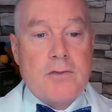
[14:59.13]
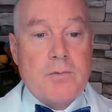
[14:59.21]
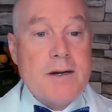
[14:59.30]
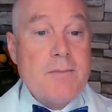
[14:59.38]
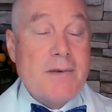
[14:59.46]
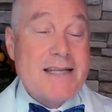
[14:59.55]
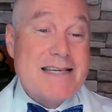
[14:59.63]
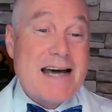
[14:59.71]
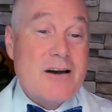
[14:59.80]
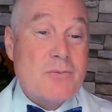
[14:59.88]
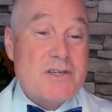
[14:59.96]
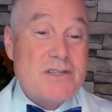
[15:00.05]
Three months
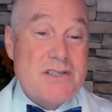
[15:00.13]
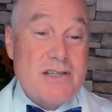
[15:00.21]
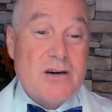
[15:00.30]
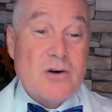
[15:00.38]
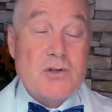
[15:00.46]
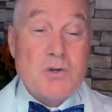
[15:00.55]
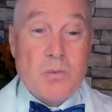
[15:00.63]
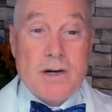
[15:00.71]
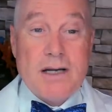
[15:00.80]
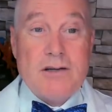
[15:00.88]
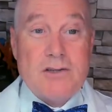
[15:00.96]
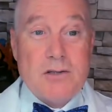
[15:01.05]
out, it was still
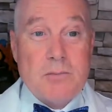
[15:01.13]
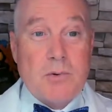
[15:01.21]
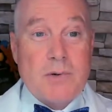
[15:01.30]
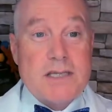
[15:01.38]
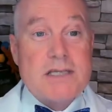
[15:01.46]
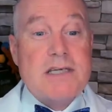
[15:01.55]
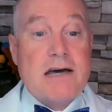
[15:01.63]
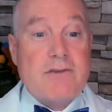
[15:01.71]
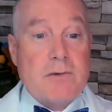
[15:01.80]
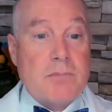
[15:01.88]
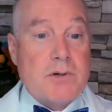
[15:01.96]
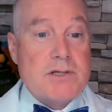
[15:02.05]

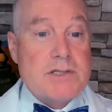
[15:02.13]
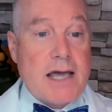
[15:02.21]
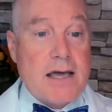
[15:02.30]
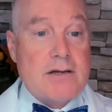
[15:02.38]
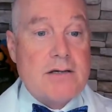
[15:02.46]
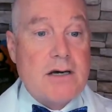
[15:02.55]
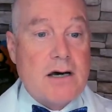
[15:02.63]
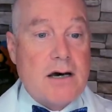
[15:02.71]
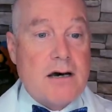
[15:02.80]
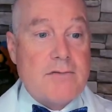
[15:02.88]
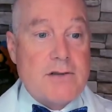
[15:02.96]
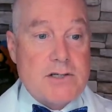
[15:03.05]
22.7%
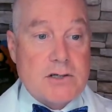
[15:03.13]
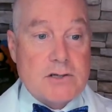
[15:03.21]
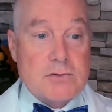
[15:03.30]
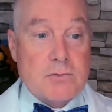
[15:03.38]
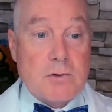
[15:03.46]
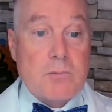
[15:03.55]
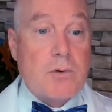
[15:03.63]
of the children